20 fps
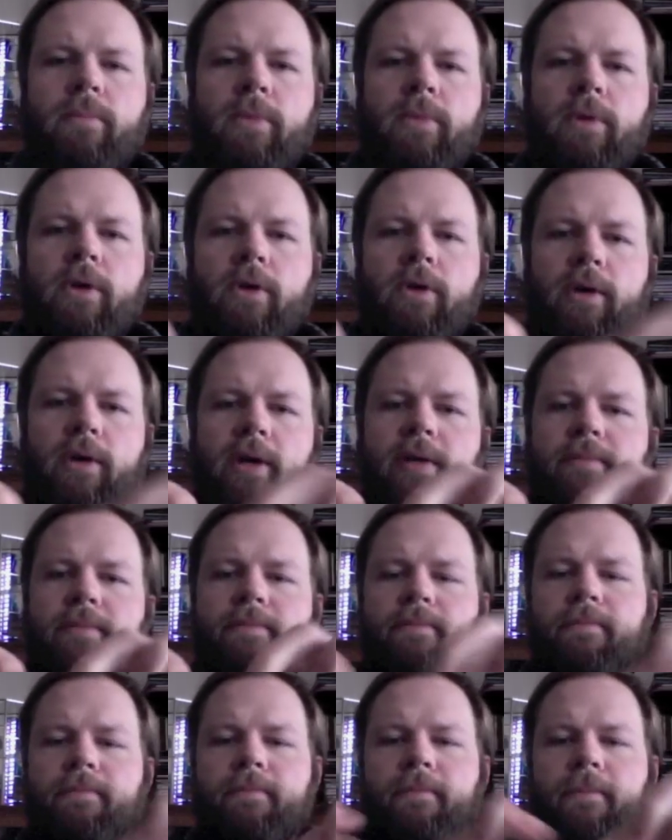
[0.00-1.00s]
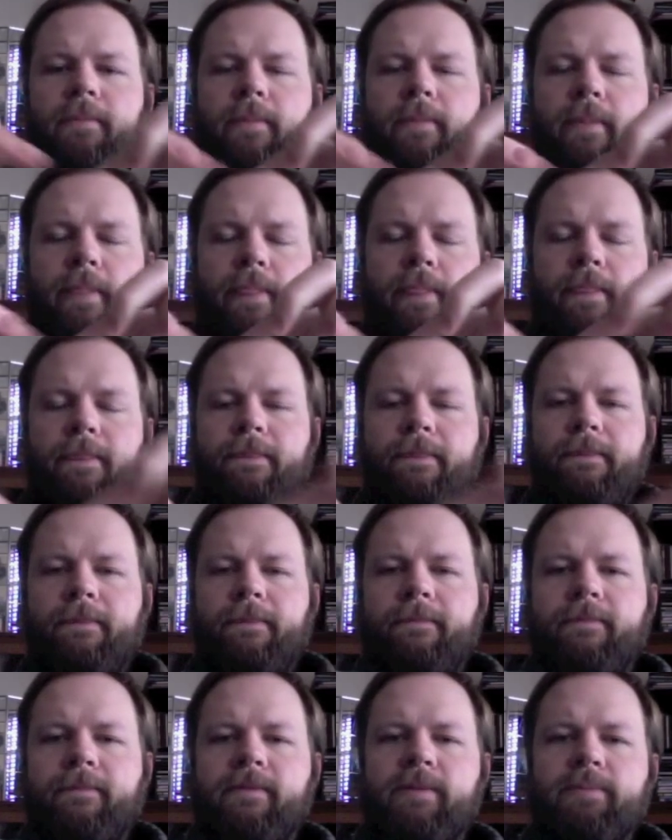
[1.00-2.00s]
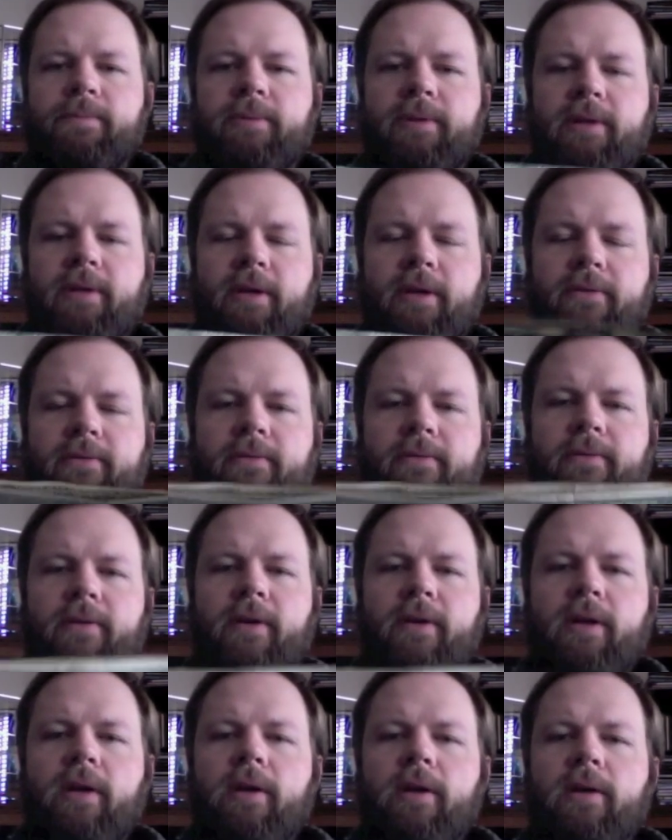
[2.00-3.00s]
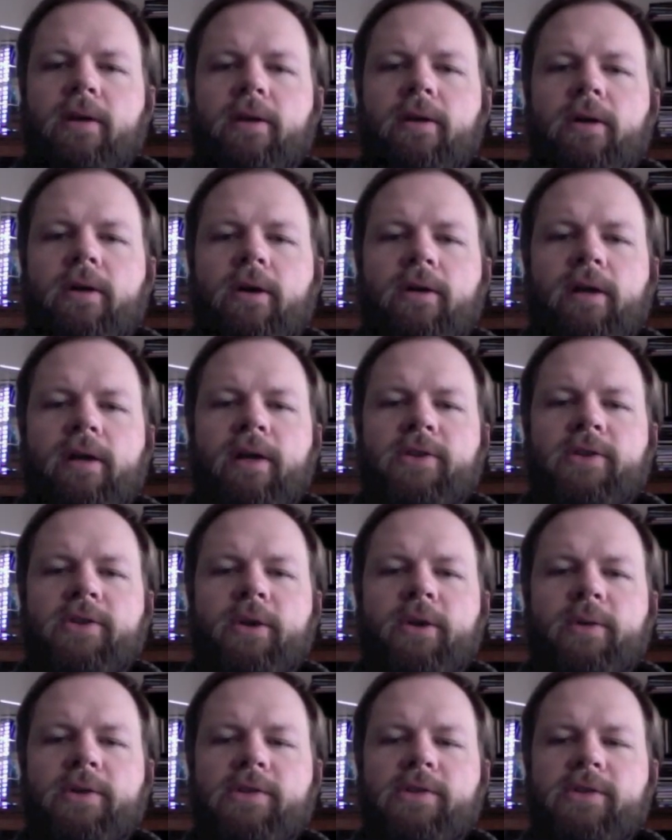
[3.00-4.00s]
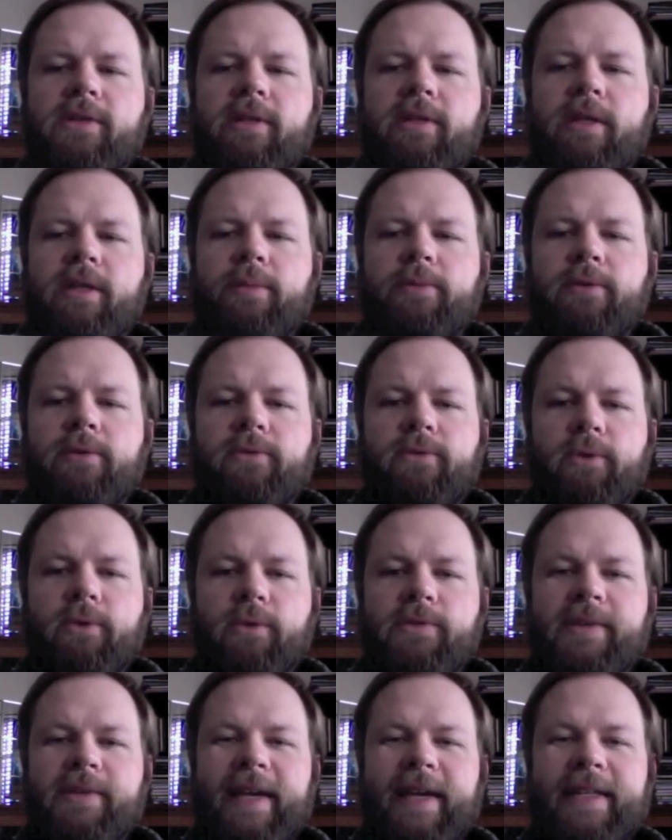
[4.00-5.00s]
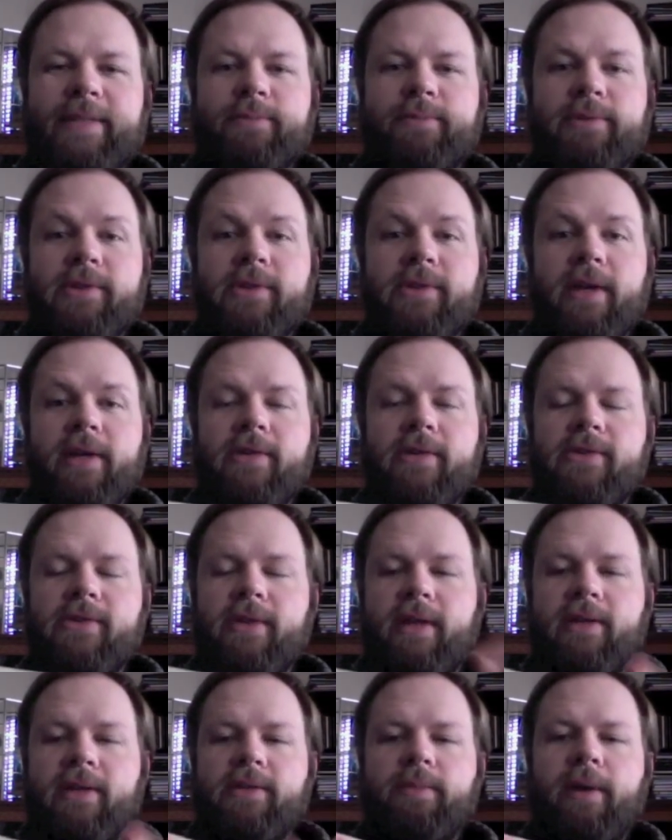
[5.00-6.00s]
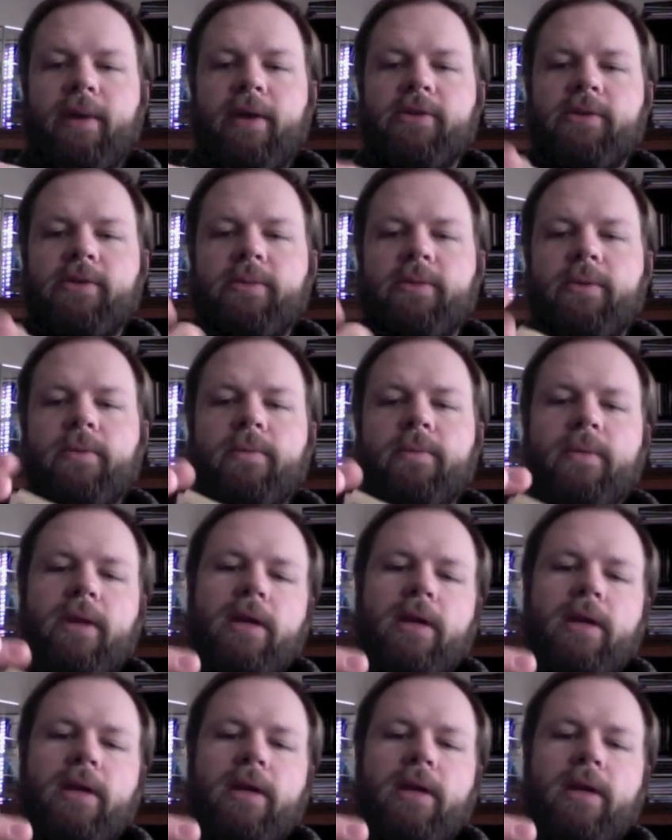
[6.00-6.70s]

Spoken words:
Okay, simple enough. As always, keep your folds as precise as possible.